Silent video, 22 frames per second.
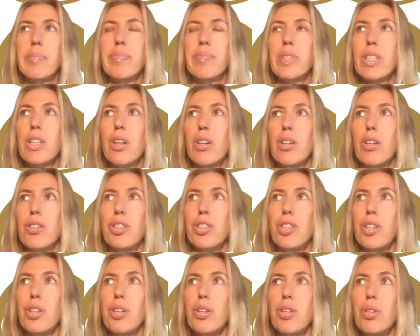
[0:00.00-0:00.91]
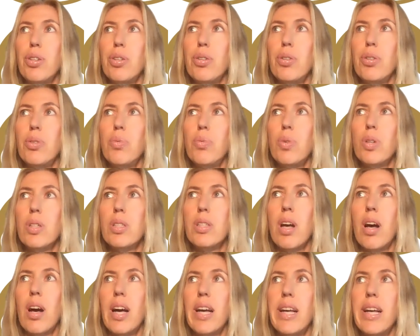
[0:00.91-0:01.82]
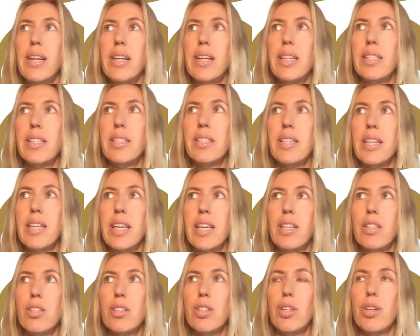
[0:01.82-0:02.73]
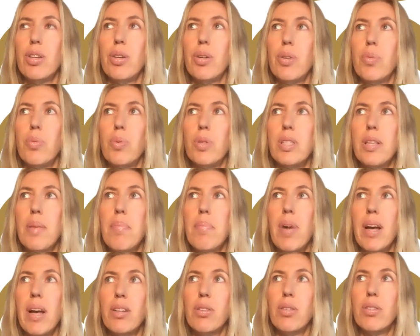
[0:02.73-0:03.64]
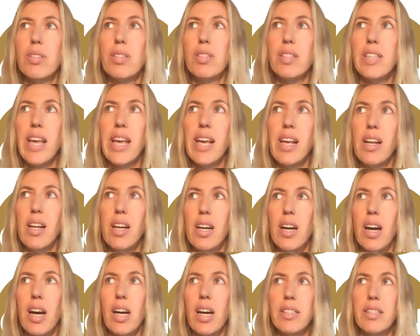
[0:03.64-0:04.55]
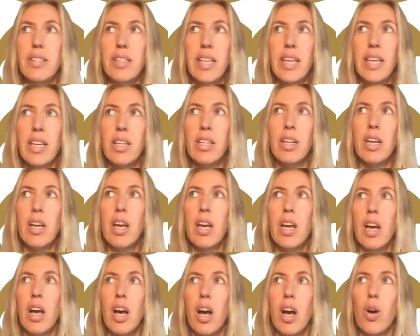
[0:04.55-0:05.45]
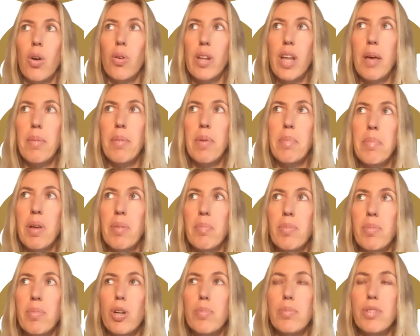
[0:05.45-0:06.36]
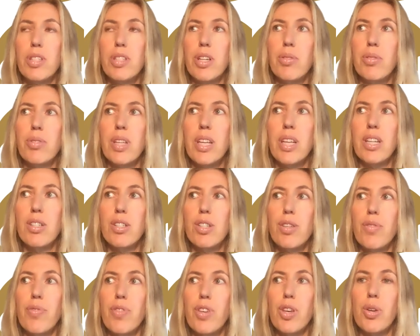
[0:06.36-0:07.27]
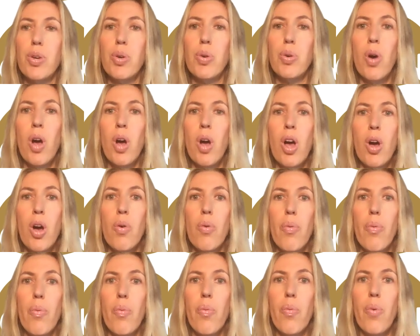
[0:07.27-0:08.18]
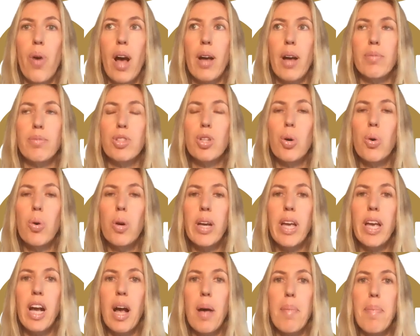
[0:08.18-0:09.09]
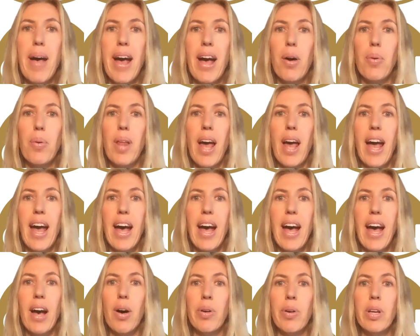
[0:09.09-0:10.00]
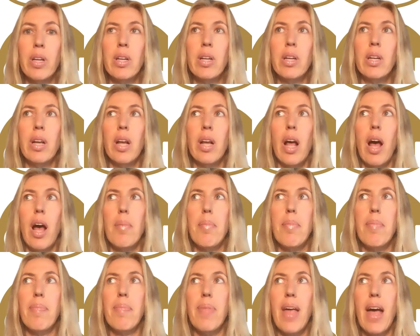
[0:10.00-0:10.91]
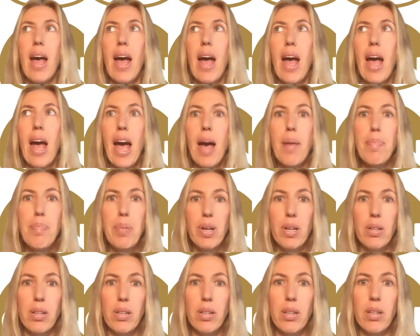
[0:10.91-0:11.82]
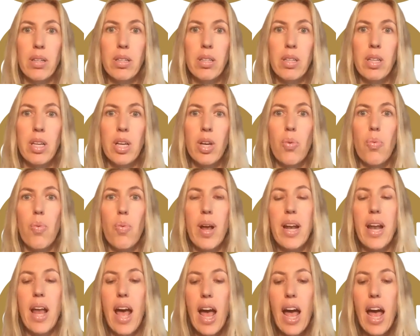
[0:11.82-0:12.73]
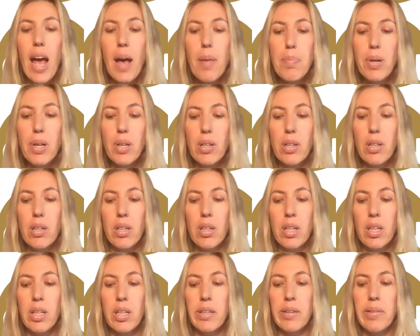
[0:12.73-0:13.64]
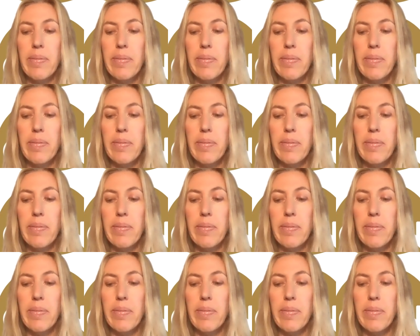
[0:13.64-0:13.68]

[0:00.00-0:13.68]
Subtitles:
gosh, who was I listening to? Was it Michael Saylor, I think, on MMM Crypto's interview, talking about how Apple, when Apple,